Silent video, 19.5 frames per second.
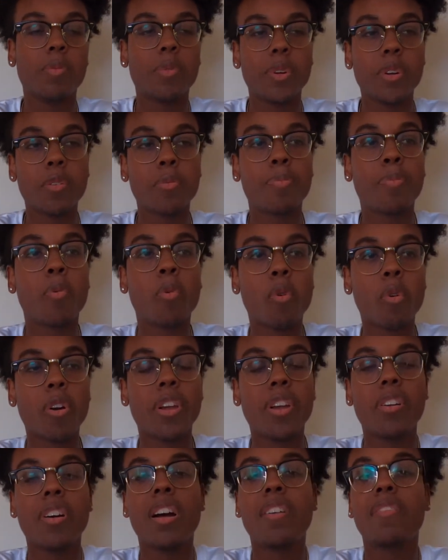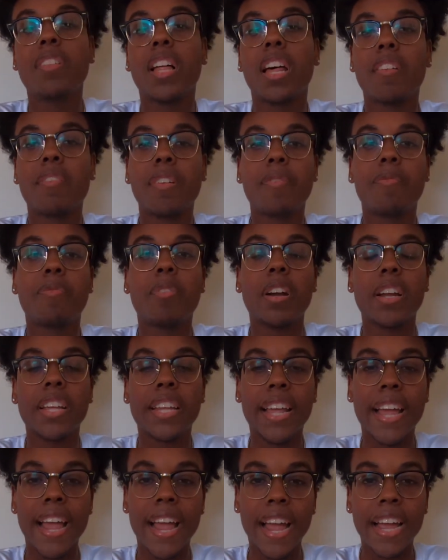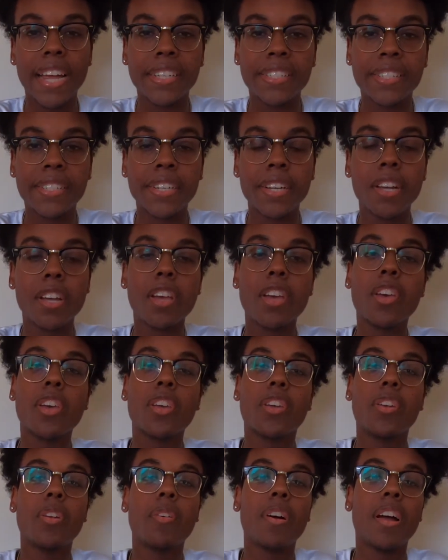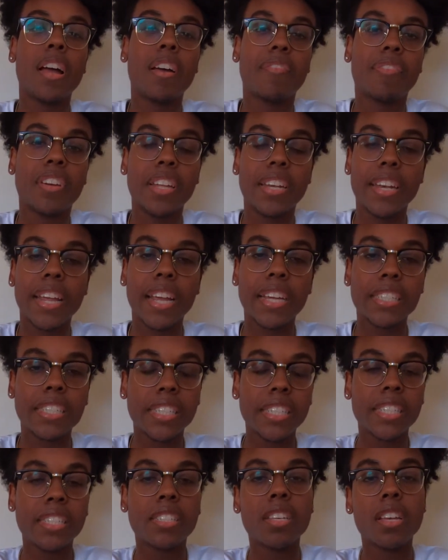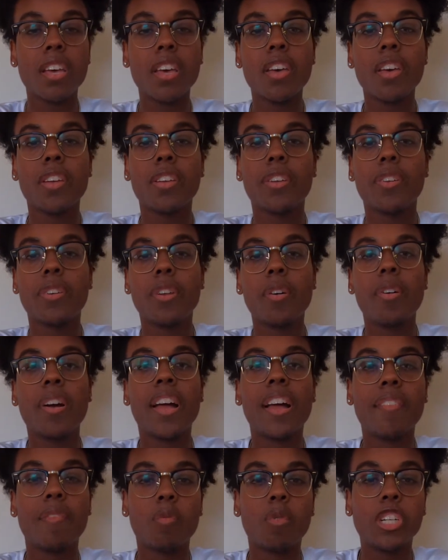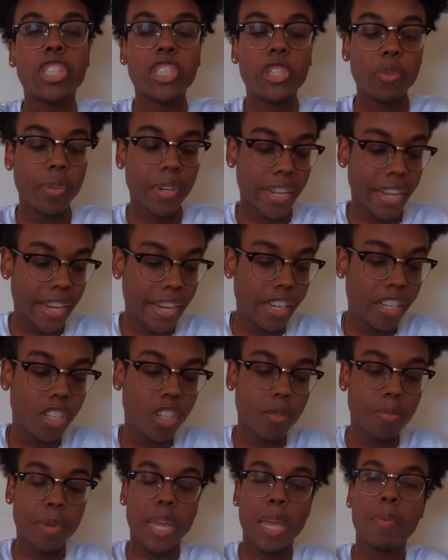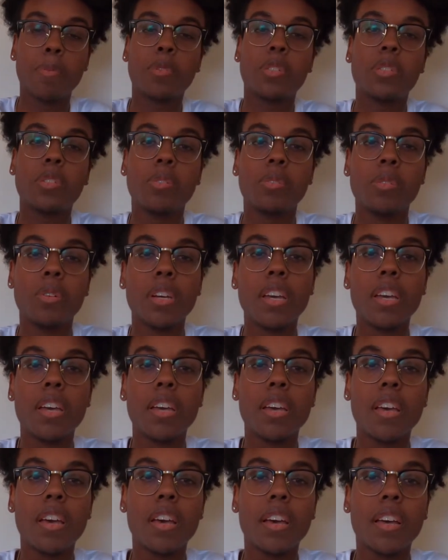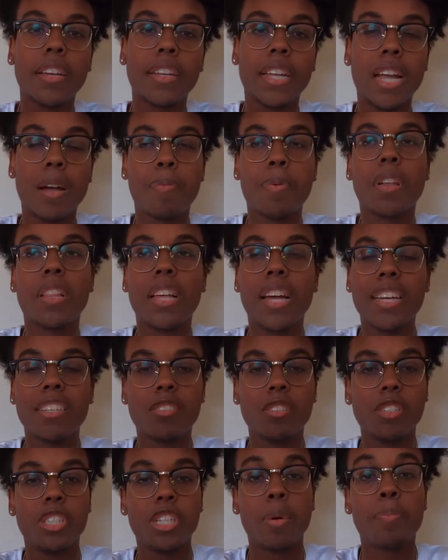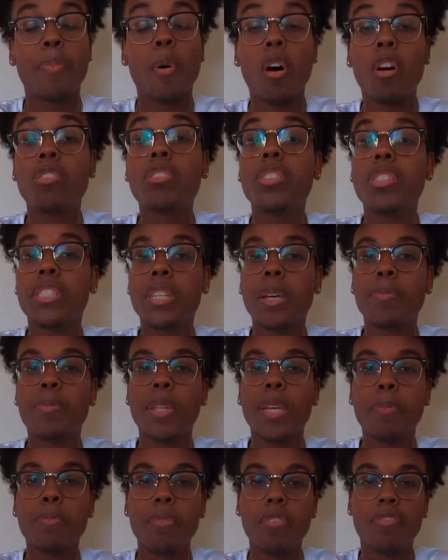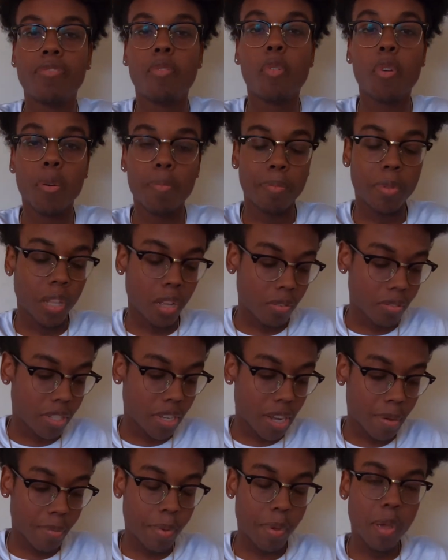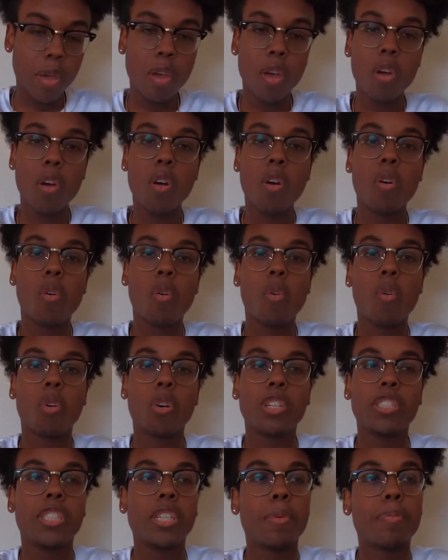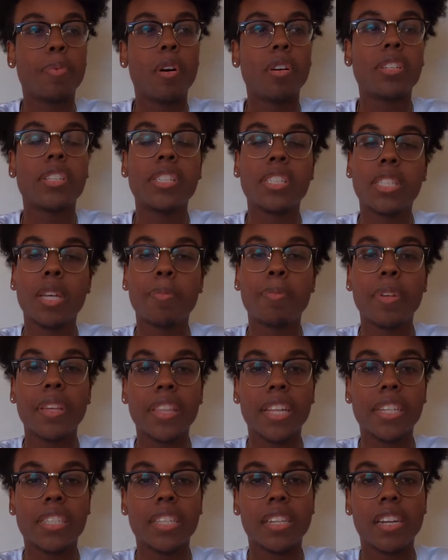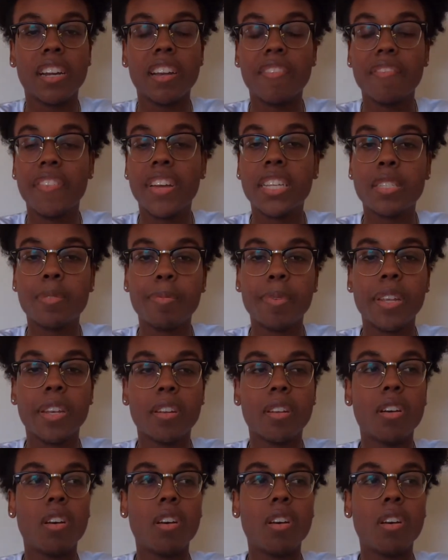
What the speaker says: When you're poor, you don't have a lot of upfront cash, you don't have connections, you don't have what you need to be able to capitalize or jump onto something before it blows up, or jump onto something that's a good investment,